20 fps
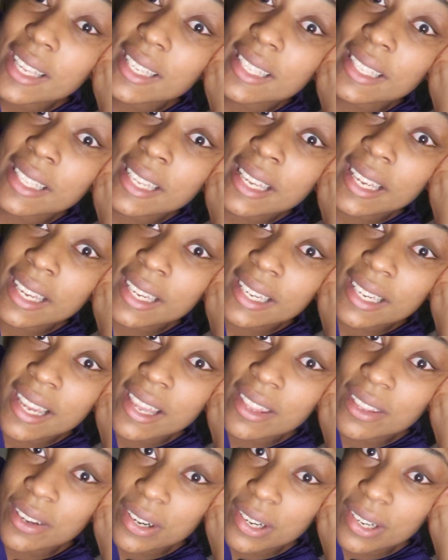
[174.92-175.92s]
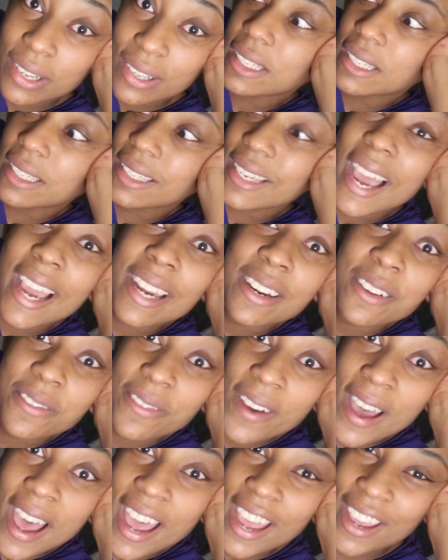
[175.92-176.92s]
seek another
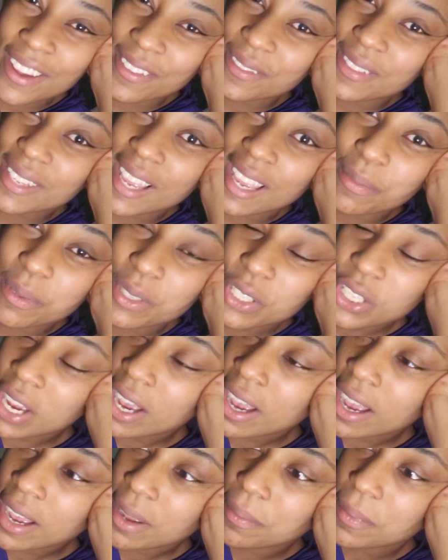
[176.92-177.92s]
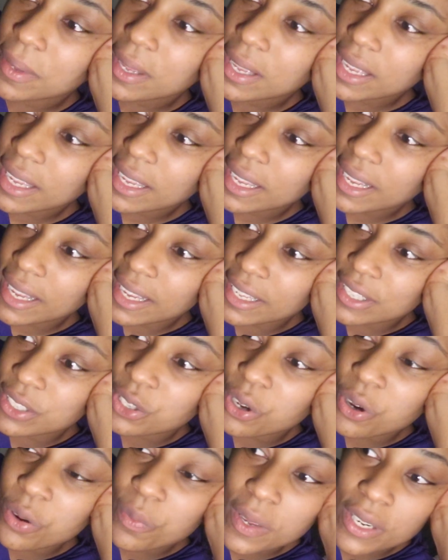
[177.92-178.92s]
9-to-5 type of job. He has
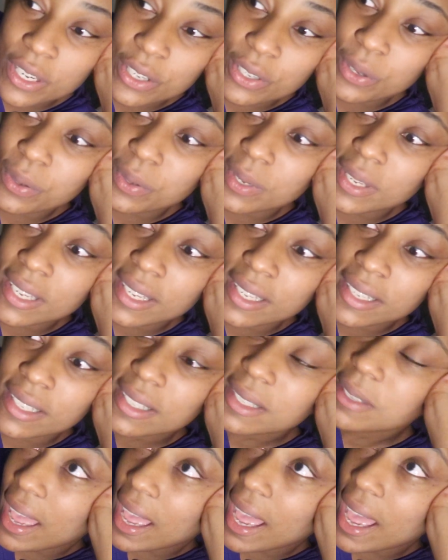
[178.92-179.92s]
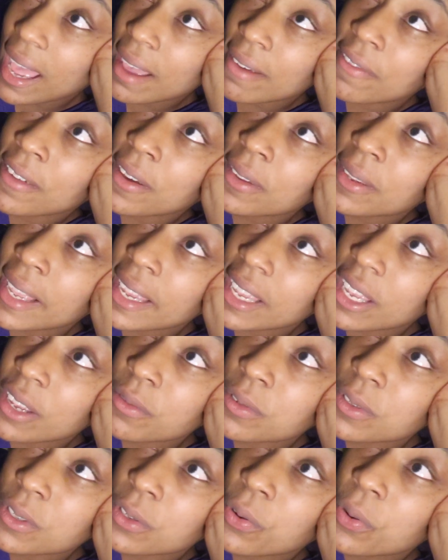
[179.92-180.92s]
told me to do this. I felt like it
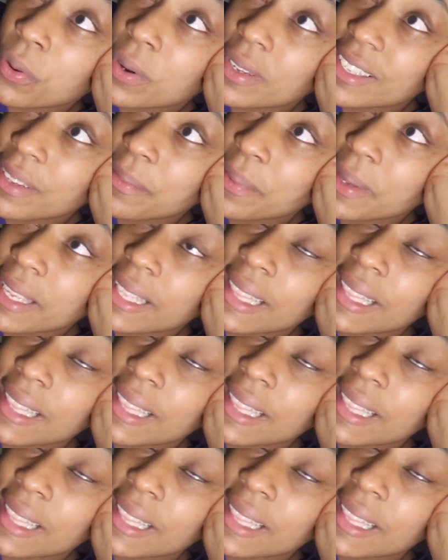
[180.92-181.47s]
was going to be